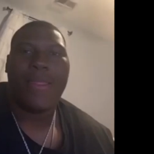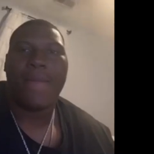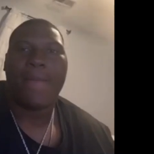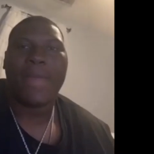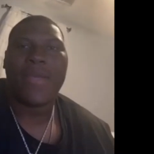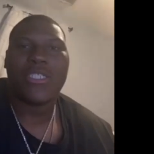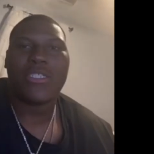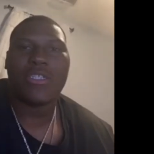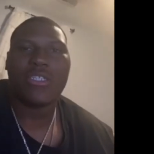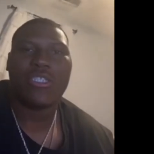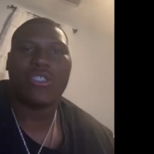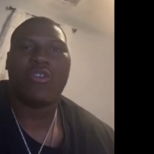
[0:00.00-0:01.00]
Be sure to
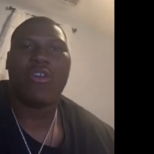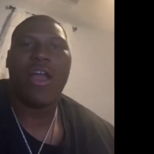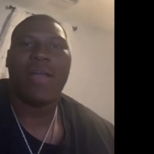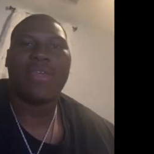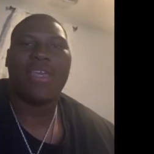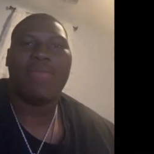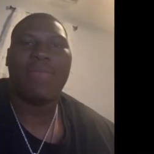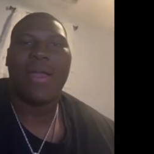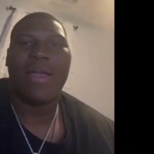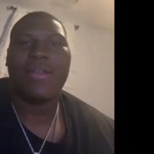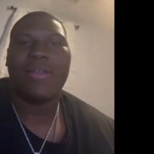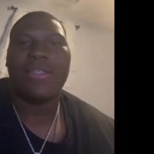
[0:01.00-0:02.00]
subscribe. Keep
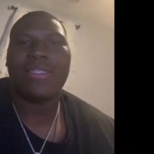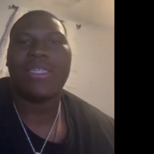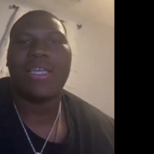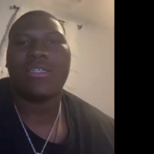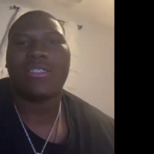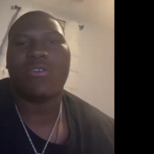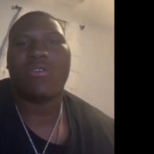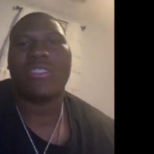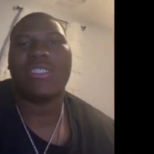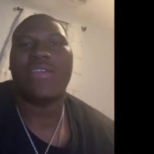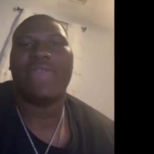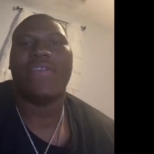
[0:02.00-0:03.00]
pounding underscore
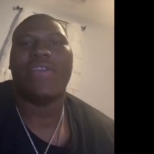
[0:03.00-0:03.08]
TV, the